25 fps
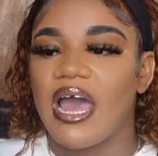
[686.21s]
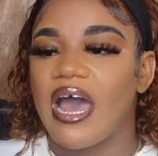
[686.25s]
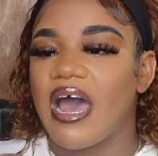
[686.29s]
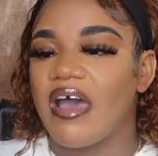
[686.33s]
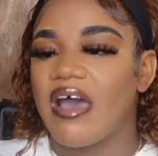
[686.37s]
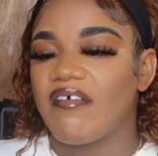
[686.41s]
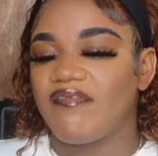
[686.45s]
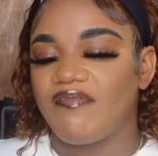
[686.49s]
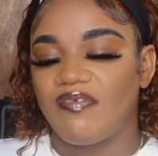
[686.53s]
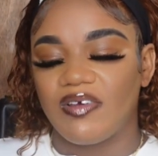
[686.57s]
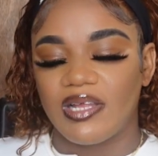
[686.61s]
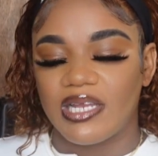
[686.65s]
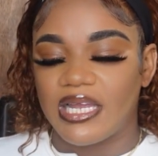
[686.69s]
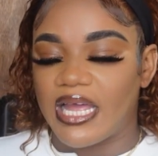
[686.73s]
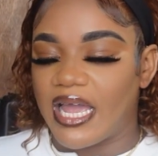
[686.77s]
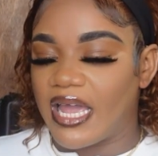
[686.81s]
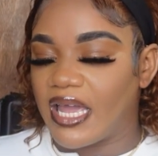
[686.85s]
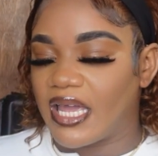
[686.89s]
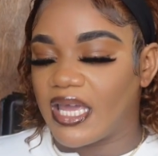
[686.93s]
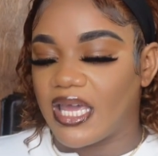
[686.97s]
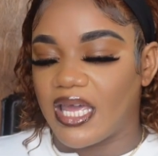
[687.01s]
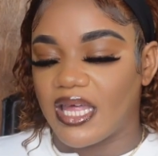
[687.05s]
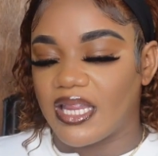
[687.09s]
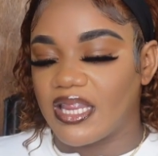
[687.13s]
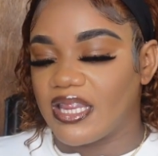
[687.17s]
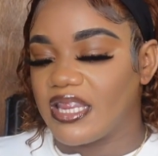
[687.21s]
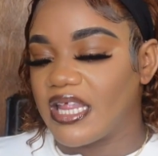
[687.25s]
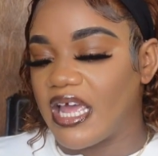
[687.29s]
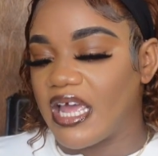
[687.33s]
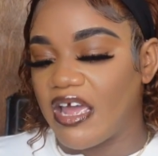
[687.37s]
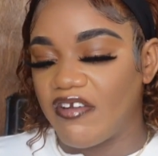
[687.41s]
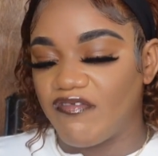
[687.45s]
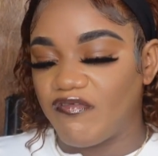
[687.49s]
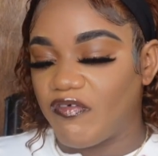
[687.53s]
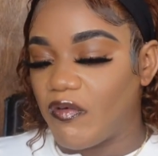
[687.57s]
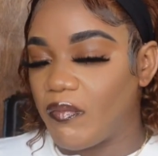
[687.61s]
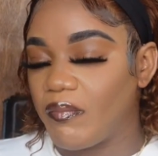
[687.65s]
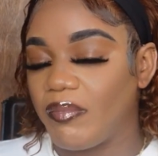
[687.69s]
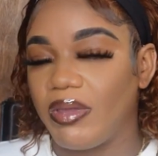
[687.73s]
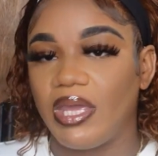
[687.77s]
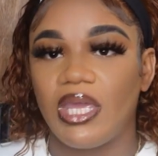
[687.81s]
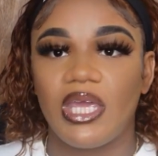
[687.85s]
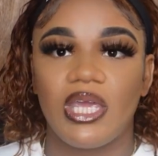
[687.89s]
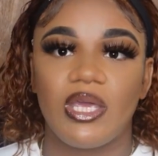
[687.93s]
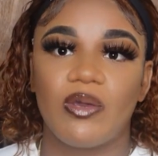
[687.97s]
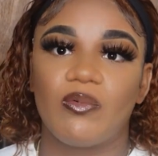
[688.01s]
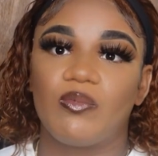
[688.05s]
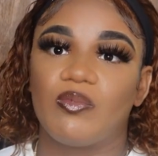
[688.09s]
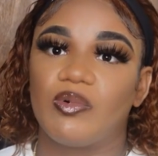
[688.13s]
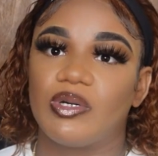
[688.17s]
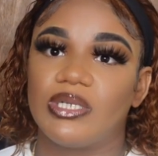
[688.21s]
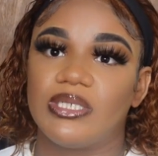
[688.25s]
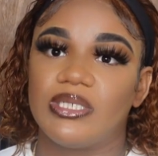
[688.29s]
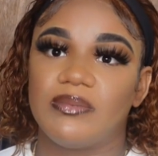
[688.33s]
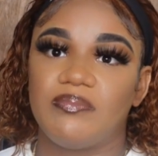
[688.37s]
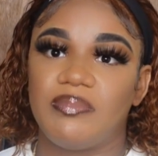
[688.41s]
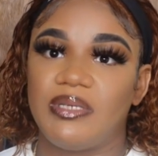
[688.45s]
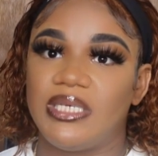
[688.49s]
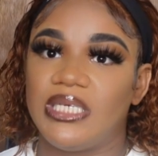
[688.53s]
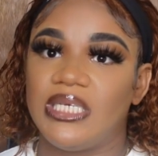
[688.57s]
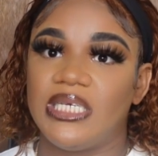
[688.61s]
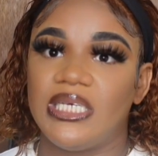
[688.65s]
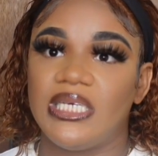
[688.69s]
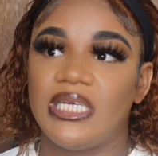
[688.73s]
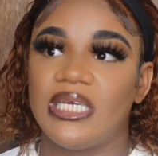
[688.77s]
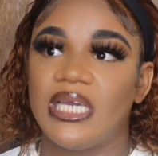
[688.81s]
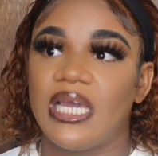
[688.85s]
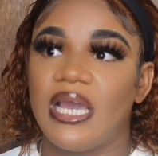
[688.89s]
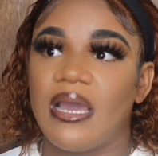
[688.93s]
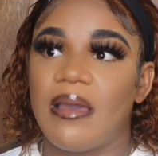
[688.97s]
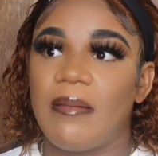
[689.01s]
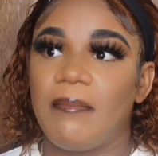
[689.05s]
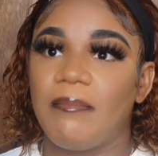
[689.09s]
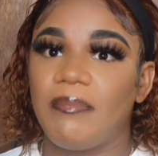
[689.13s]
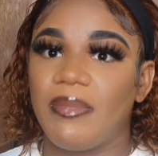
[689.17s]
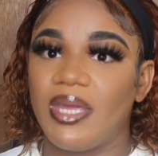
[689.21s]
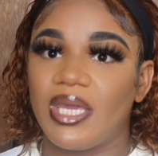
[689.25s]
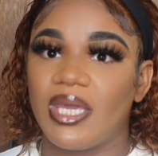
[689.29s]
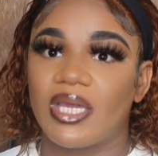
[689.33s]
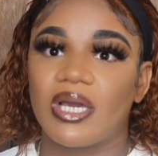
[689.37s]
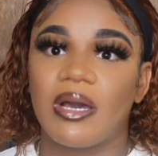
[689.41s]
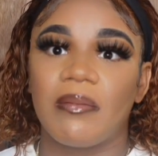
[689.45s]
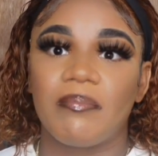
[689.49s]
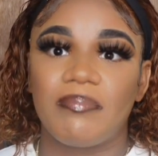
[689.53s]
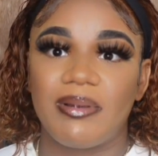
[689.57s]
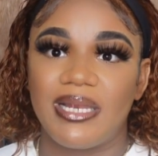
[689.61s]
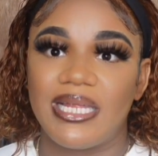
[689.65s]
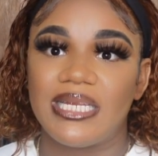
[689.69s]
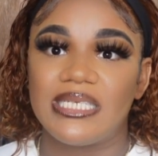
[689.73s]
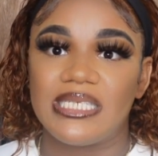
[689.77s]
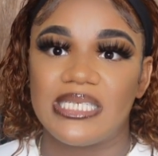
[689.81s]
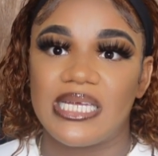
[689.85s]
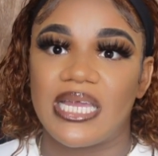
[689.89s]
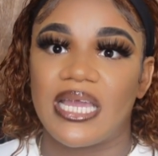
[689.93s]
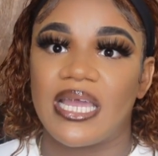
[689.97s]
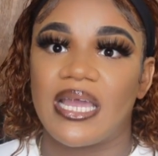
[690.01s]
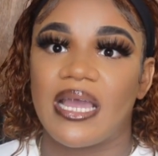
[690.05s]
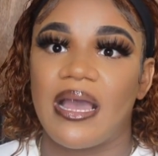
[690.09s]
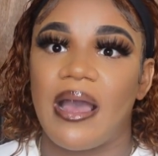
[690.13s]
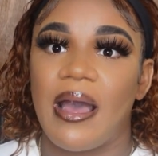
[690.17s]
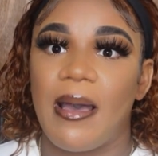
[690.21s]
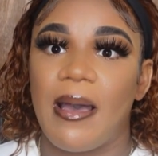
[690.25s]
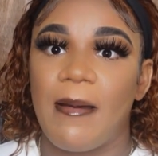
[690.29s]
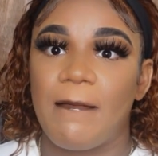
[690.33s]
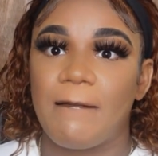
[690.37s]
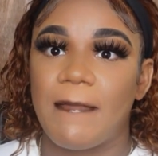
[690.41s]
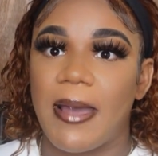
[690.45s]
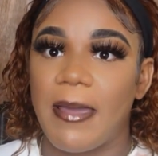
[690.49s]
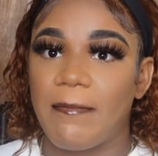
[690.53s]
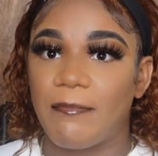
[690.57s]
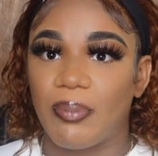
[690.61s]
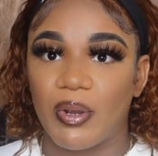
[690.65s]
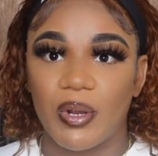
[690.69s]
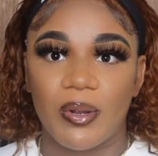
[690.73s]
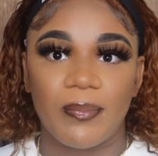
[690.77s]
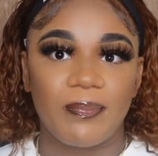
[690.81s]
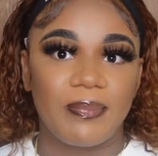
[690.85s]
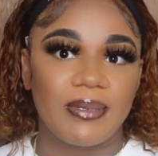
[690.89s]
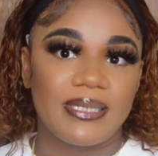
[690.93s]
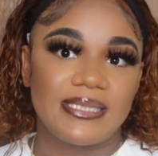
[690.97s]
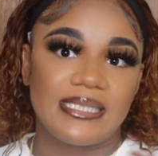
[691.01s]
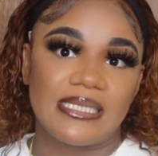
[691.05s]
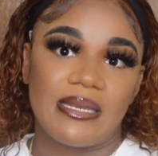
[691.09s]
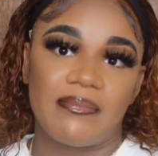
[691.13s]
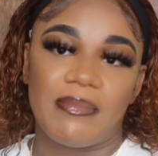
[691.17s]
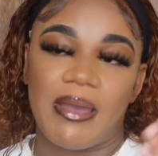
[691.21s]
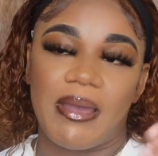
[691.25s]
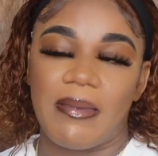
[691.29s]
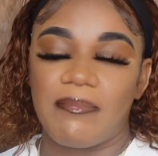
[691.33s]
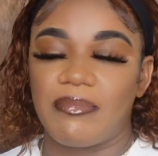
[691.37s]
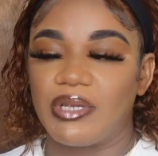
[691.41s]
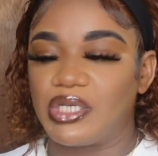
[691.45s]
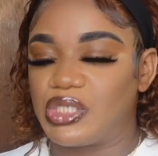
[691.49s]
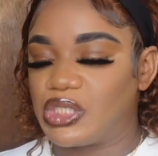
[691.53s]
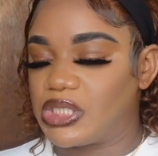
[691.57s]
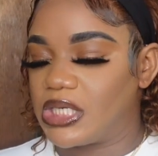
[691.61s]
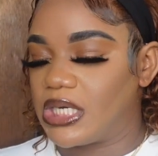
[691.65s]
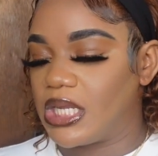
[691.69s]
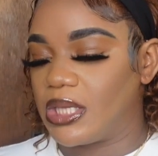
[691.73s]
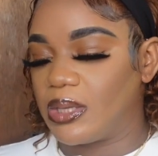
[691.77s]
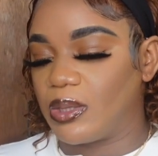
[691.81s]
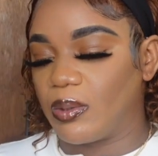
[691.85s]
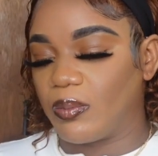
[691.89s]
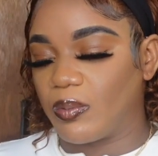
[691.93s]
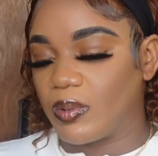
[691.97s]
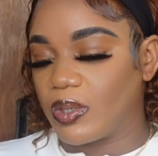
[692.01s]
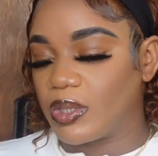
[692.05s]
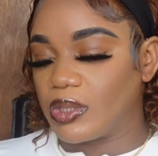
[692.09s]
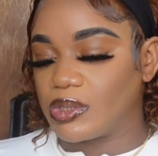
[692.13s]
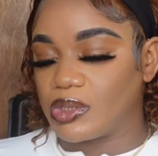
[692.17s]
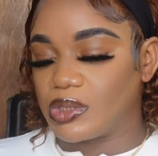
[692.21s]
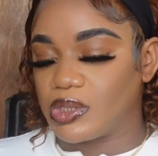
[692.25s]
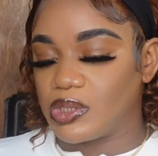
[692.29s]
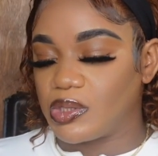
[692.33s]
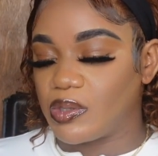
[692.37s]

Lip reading: I feel like that for me would be me completing my purpose and my mission in the world.